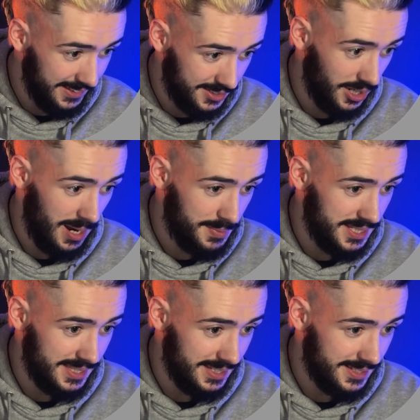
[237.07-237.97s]
and this
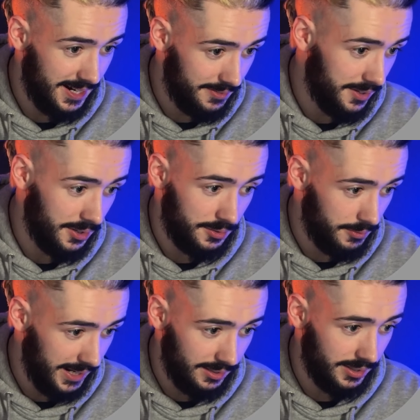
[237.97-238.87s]
copies the entire thing, or
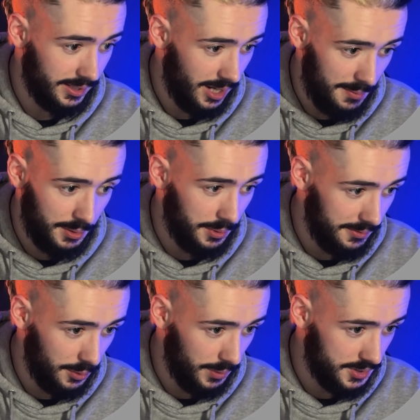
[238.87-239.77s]
right-click copy,
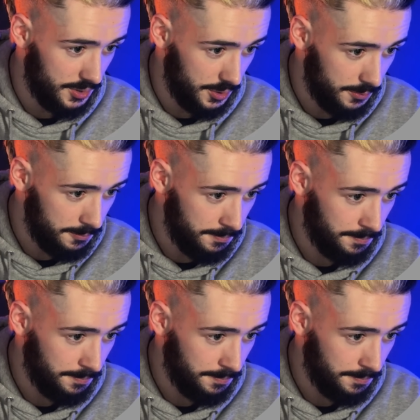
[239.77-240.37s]
whatever you want to do.